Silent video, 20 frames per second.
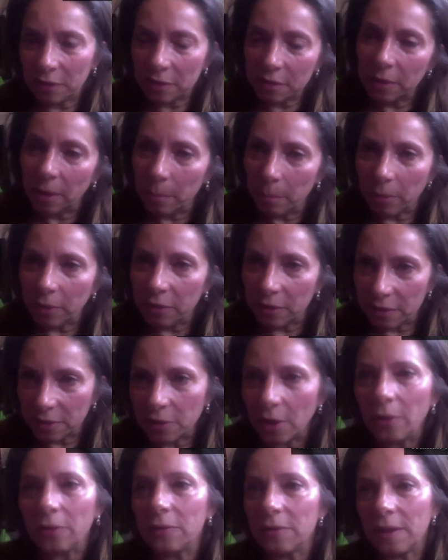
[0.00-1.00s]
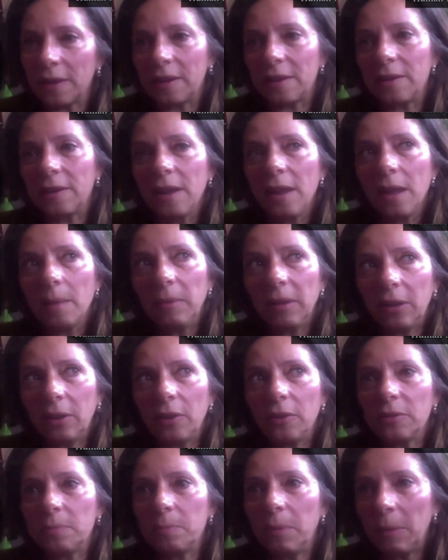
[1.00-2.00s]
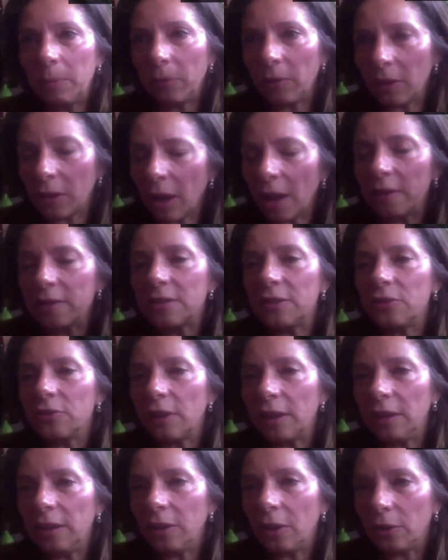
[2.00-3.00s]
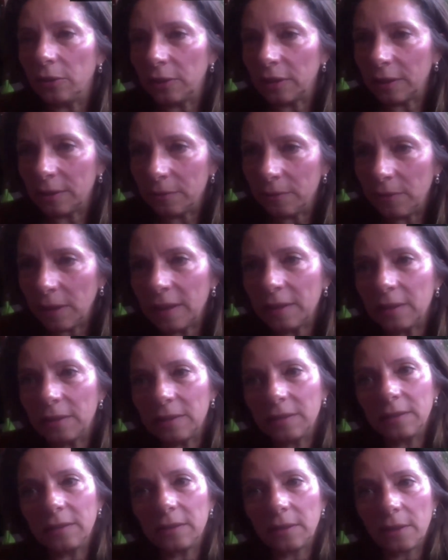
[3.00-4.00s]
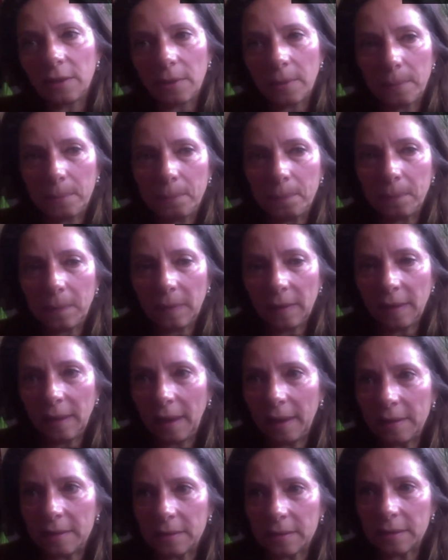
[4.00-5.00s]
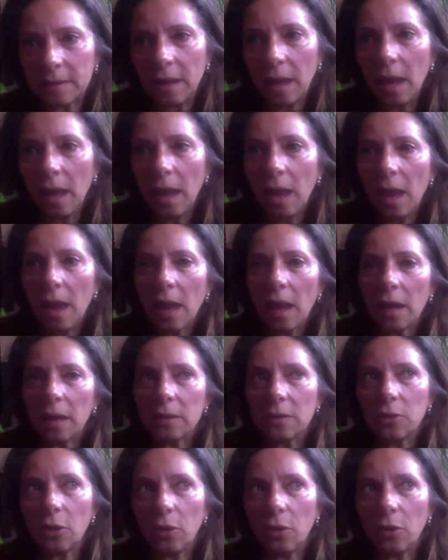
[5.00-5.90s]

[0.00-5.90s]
This number is not there because people are concentrating on the convicted cases. I